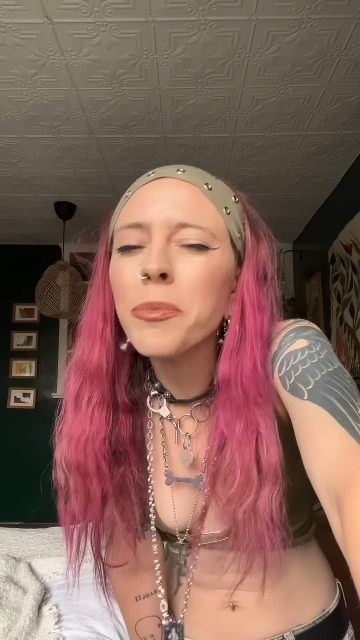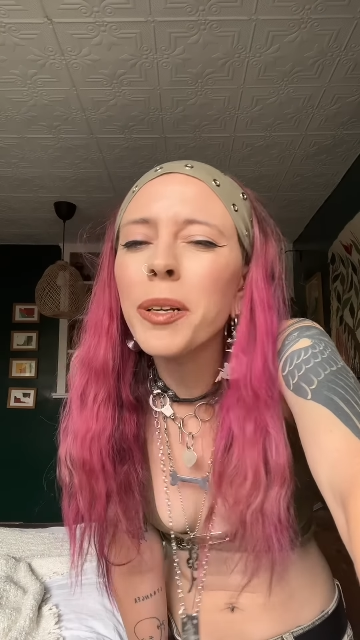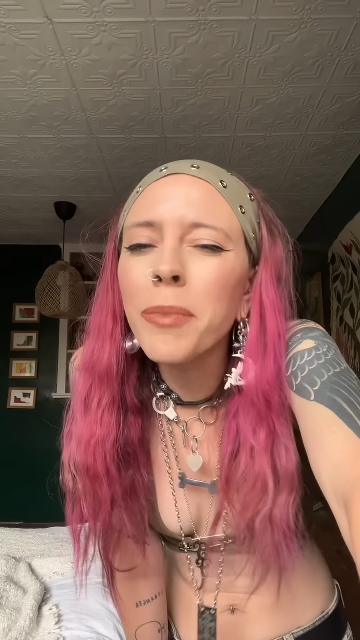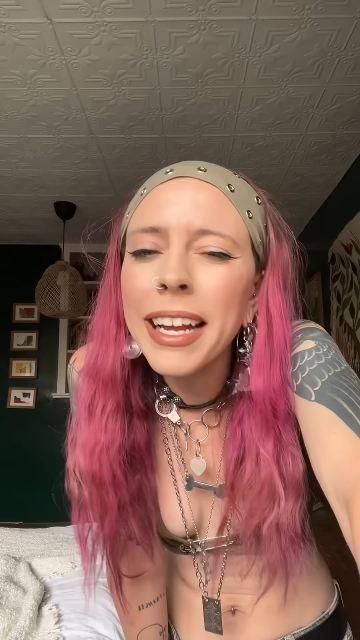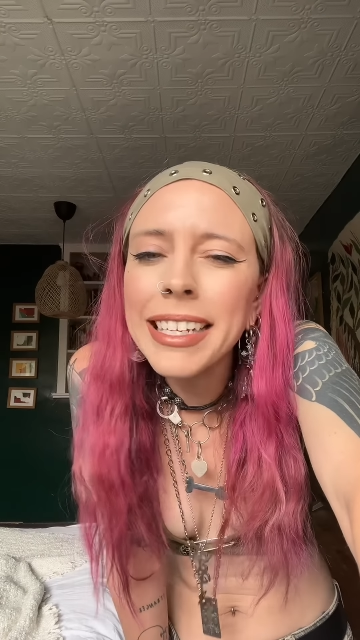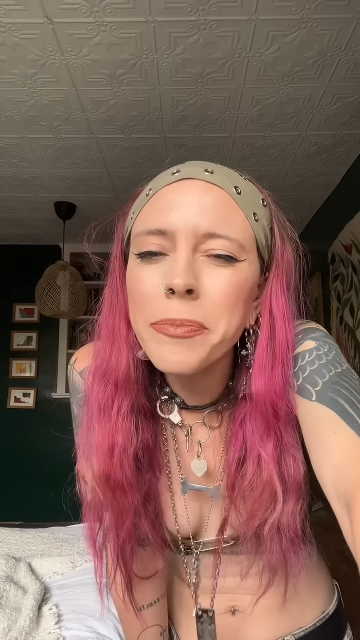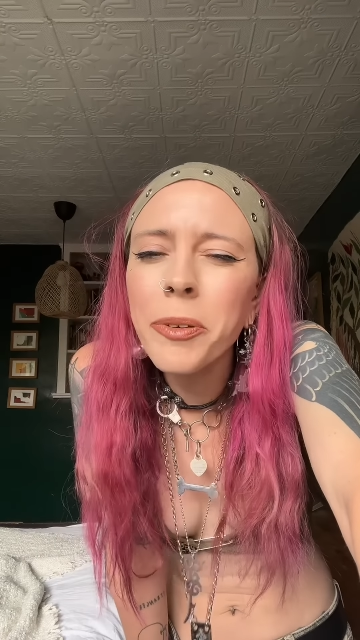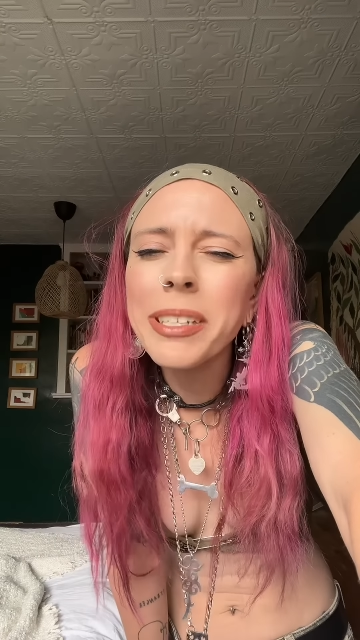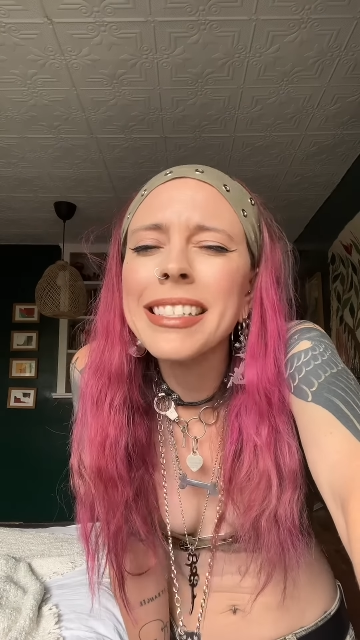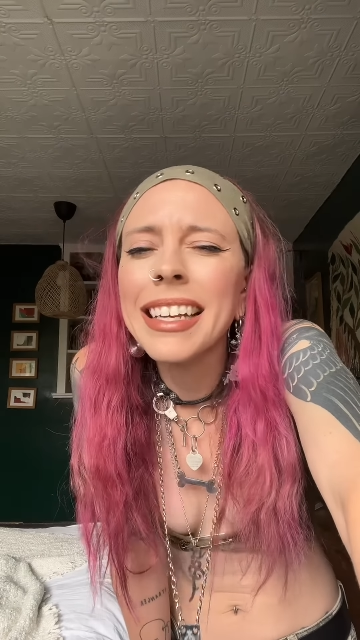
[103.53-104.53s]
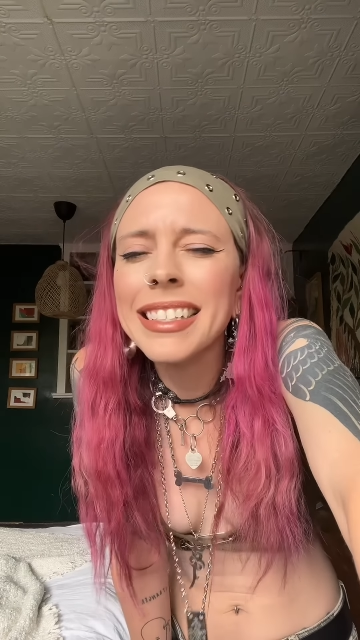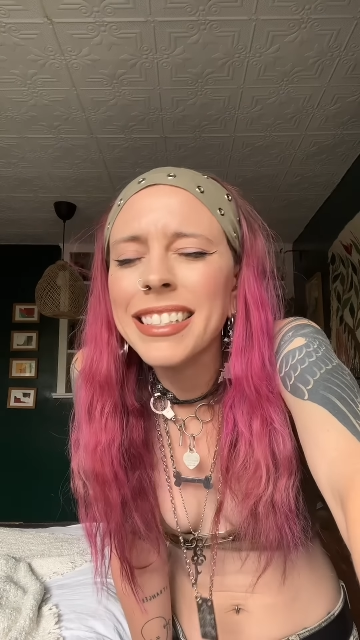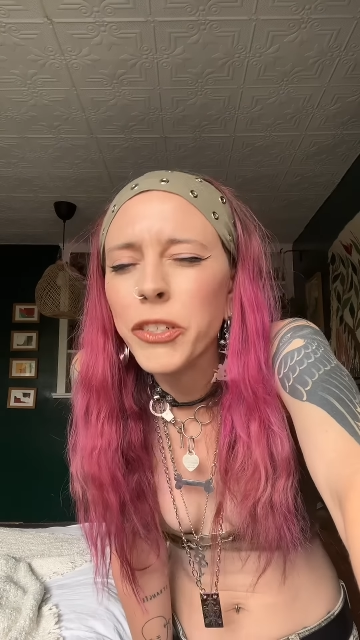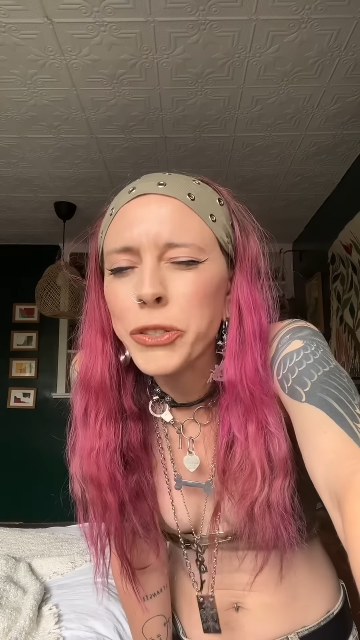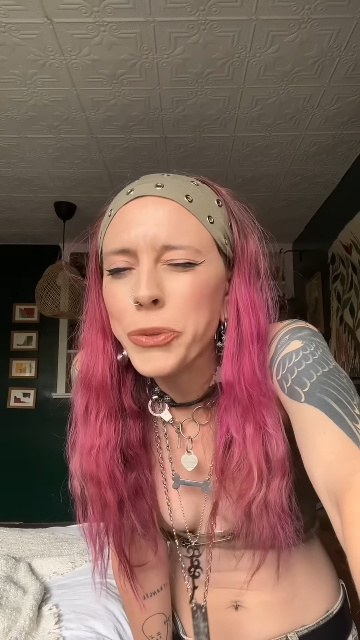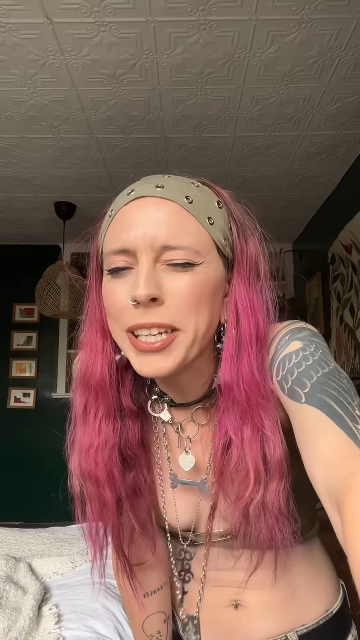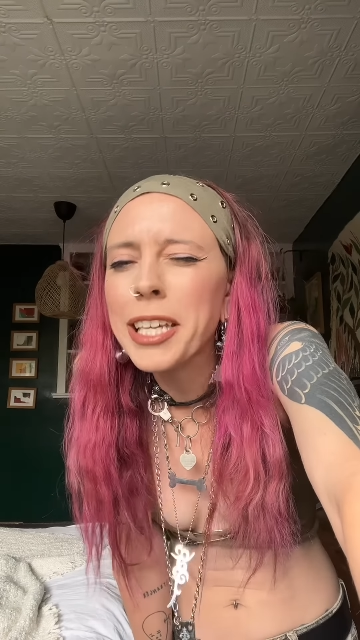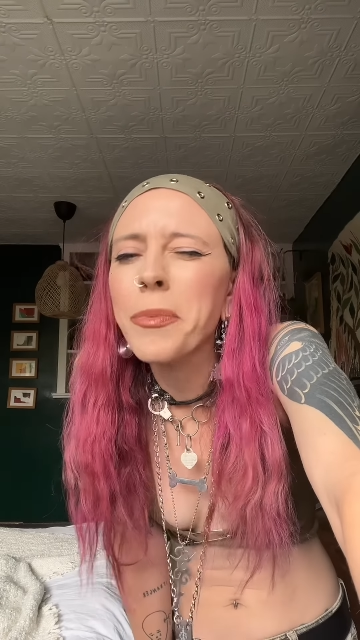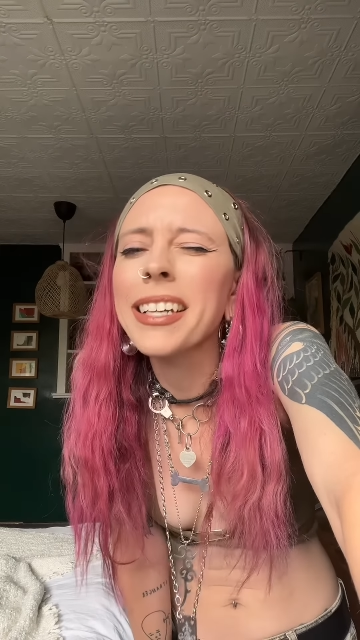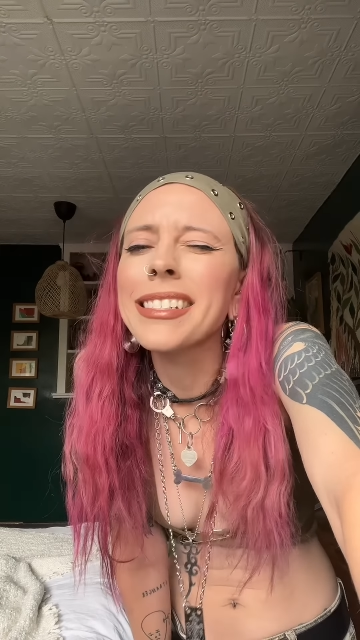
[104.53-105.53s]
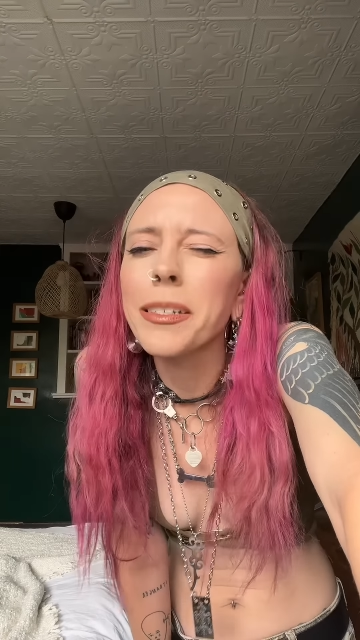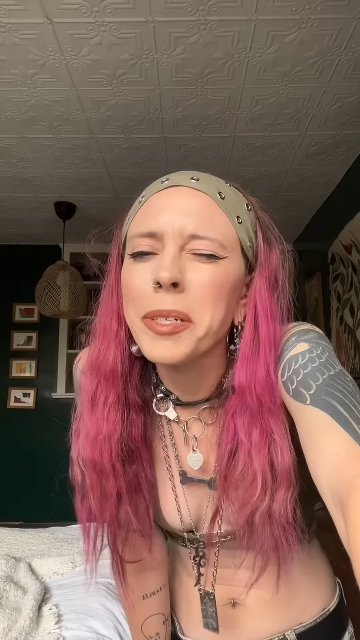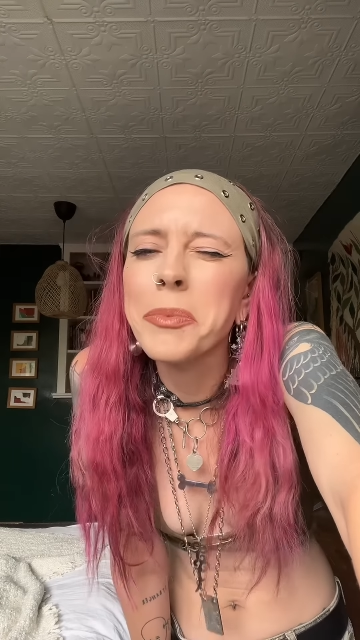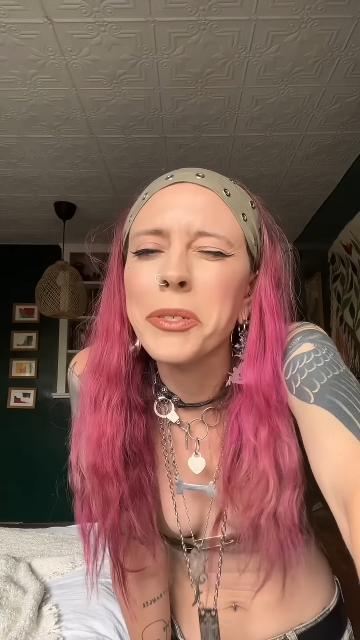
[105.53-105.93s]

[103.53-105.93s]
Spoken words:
but in my experience, that gets a little tricky because sometimes